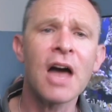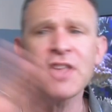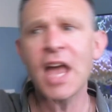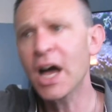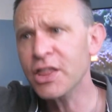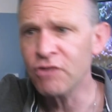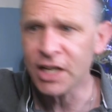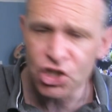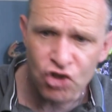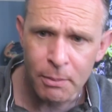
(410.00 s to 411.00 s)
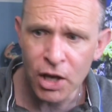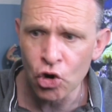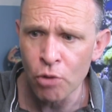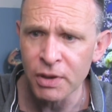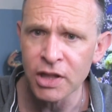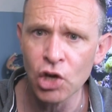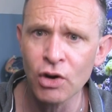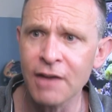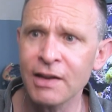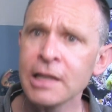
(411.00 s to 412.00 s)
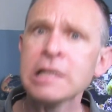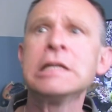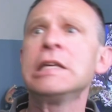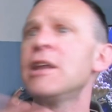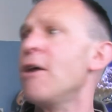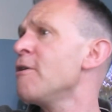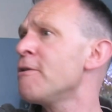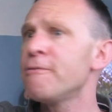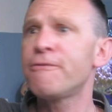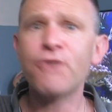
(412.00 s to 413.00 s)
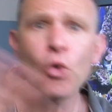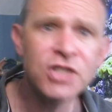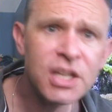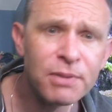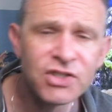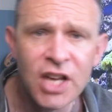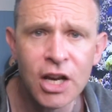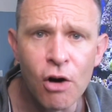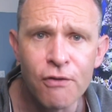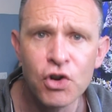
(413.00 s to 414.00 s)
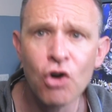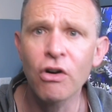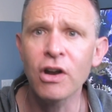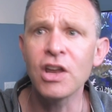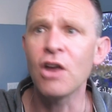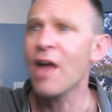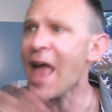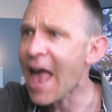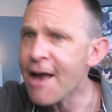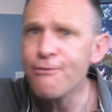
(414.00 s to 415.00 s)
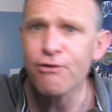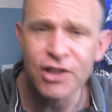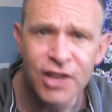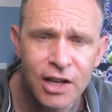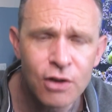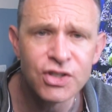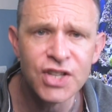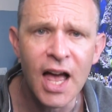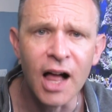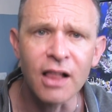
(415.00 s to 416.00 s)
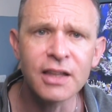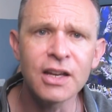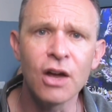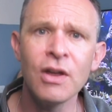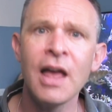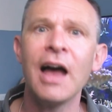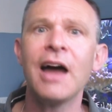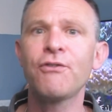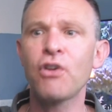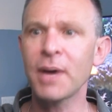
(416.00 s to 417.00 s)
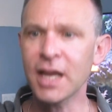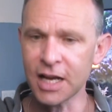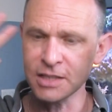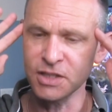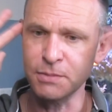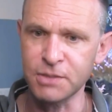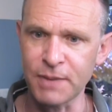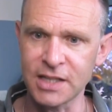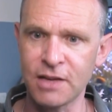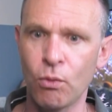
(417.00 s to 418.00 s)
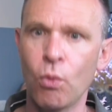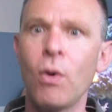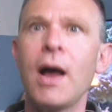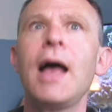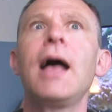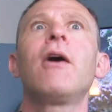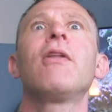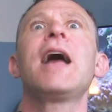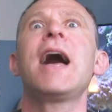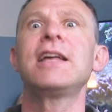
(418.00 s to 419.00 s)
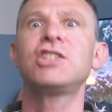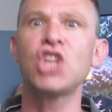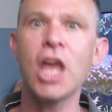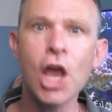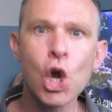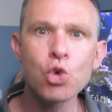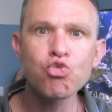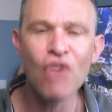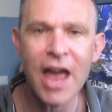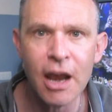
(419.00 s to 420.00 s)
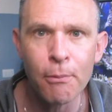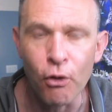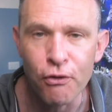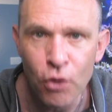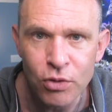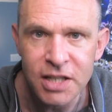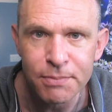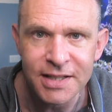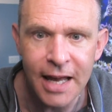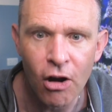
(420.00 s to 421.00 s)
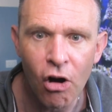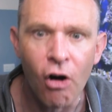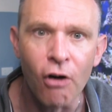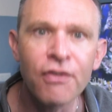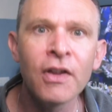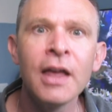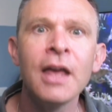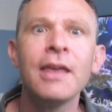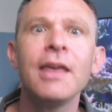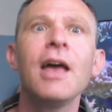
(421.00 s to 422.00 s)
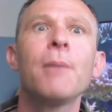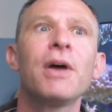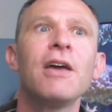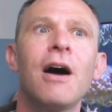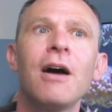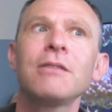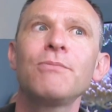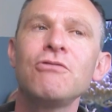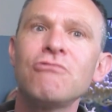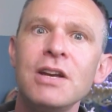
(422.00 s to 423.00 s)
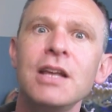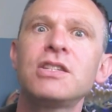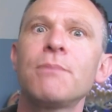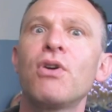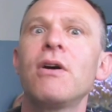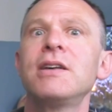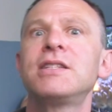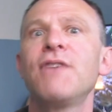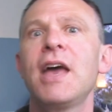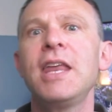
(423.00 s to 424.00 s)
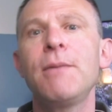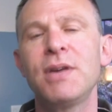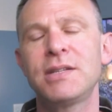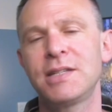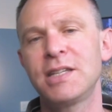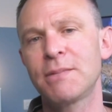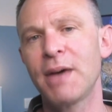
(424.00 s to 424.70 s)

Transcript: At the other extreme, it could be that you're giving, 40% off your, everything you sell, and from a customer's perspective, wow, that's incredible, 40% off. Yeah, but I'd be really surprised if any business is